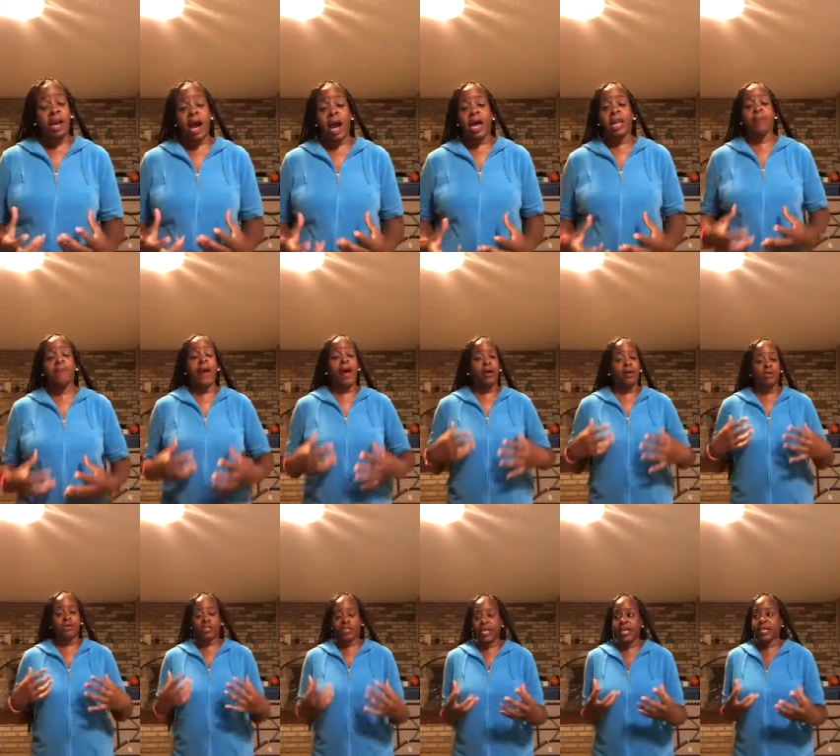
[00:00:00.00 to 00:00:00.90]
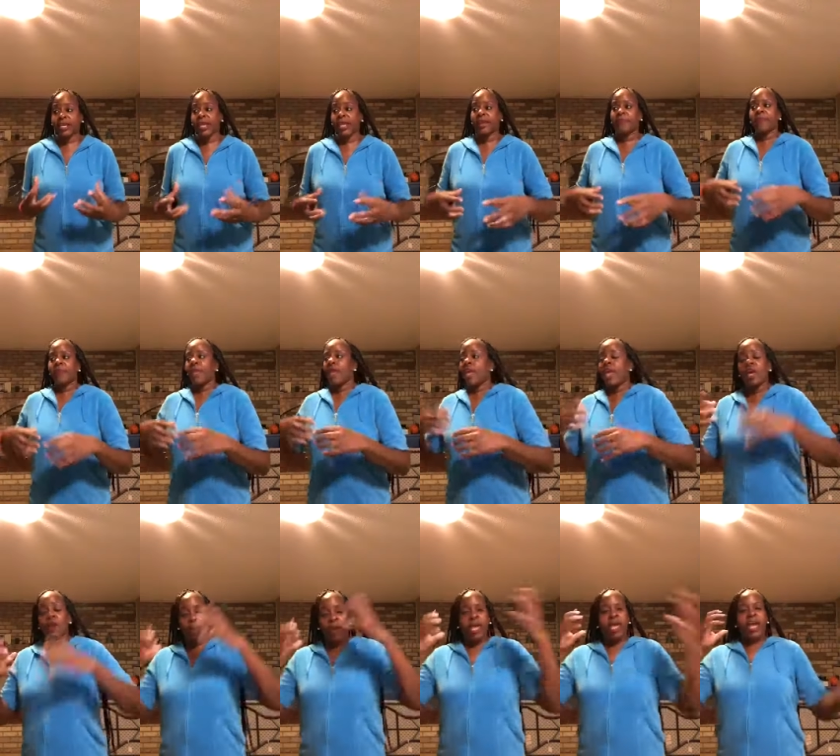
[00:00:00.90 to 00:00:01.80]
God about or seeking.
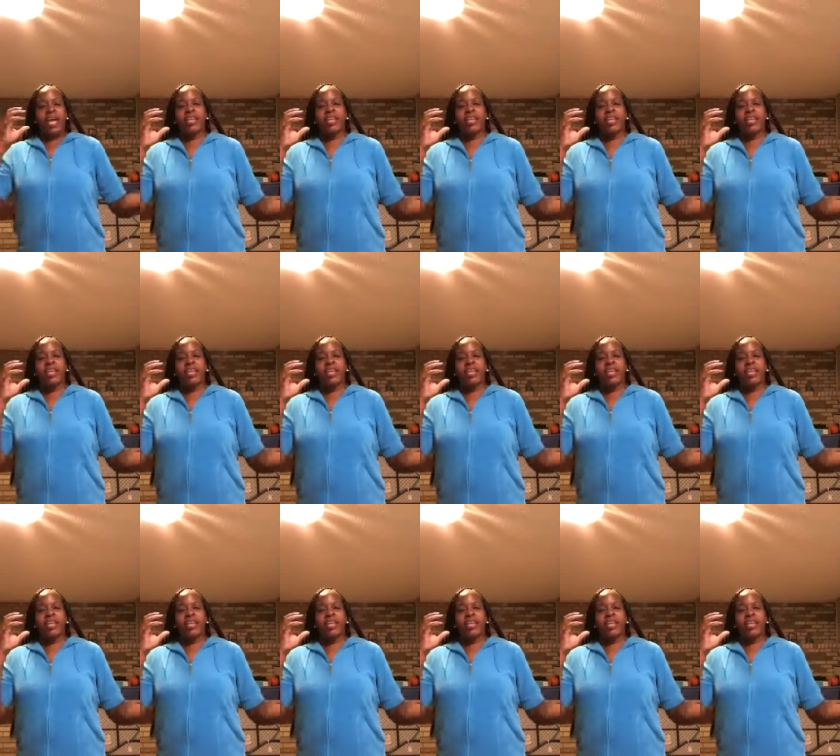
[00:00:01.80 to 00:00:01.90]
He'll,